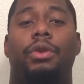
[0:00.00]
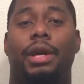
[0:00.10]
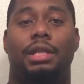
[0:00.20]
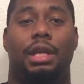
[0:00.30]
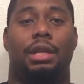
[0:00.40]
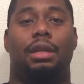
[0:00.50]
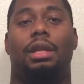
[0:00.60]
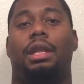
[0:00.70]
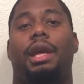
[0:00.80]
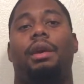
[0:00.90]
stretching,
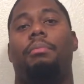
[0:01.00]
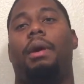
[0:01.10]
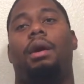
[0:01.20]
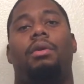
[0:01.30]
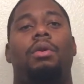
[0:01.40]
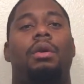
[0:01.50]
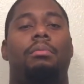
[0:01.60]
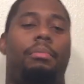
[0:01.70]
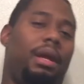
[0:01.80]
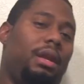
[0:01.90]
they think about
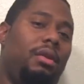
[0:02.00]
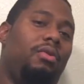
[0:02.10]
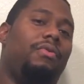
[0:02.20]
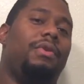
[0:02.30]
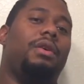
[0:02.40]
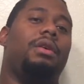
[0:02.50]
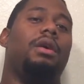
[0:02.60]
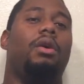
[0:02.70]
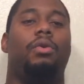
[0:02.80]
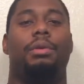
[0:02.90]
bending
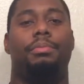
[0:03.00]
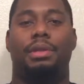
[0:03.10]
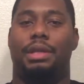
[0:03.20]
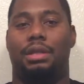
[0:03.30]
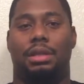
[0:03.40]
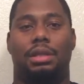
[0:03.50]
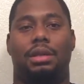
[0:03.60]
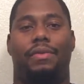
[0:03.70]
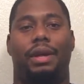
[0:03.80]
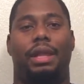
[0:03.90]
over, holding positions
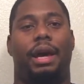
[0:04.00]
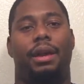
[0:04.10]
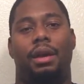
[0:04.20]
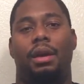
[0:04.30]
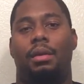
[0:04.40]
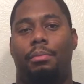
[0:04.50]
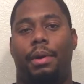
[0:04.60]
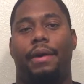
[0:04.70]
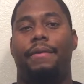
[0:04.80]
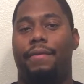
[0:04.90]
and stuff like that.
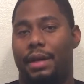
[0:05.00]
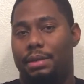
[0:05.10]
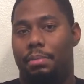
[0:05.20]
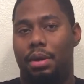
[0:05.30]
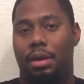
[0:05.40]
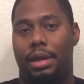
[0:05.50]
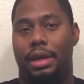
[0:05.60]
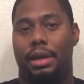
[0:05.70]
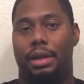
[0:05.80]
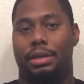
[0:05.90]
But
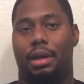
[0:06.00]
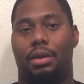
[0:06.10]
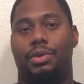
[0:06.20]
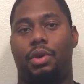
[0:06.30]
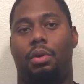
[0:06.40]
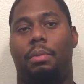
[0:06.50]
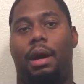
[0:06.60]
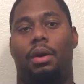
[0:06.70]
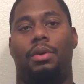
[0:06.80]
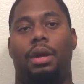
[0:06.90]
flexibility is also
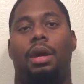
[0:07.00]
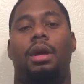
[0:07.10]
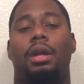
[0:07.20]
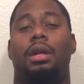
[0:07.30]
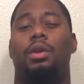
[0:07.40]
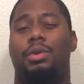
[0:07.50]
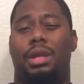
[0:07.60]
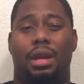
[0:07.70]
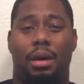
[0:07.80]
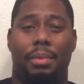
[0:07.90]
about
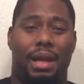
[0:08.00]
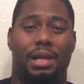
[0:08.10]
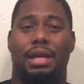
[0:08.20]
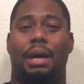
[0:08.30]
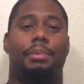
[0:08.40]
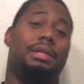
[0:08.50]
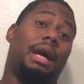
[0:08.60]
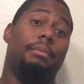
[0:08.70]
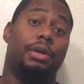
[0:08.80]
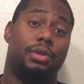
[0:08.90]
loosening up any type of
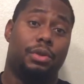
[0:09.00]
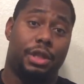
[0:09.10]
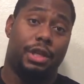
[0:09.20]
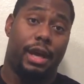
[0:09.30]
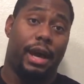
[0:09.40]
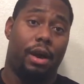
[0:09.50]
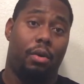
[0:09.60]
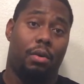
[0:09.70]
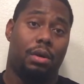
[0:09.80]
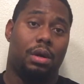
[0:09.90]
tight muscles that you
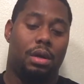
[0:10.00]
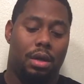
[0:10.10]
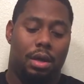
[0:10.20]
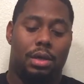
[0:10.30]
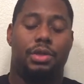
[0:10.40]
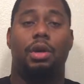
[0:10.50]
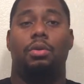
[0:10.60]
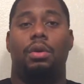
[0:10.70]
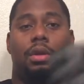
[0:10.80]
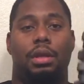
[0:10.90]
got going on.
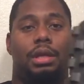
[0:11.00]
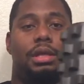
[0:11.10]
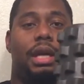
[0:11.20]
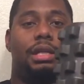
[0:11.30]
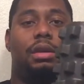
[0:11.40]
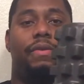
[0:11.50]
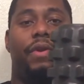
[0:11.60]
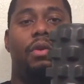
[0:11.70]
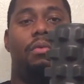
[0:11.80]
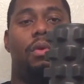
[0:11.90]
So this nice
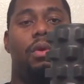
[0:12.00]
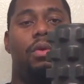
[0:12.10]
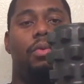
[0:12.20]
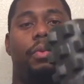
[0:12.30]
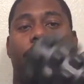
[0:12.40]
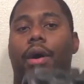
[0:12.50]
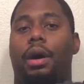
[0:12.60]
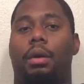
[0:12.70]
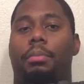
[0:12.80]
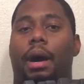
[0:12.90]
little foam roller
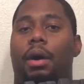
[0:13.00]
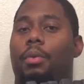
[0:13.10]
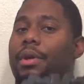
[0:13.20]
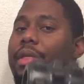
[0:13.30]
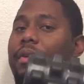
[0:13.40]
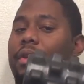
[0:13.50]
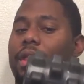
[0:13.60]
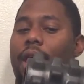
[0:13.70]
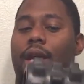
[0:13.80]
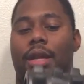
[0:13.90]
will help out with
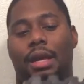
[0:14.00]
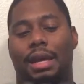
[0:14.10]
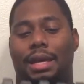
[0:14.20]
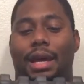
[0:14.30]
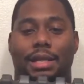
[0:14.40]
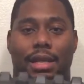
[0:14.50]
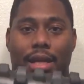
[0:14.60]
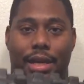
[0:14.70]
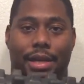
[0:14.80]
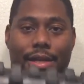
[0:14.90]
everything.
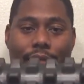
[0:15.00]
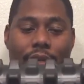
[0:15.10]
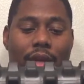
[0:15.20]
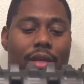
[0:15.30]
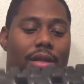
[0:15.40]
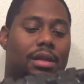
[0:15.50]
Yes, it is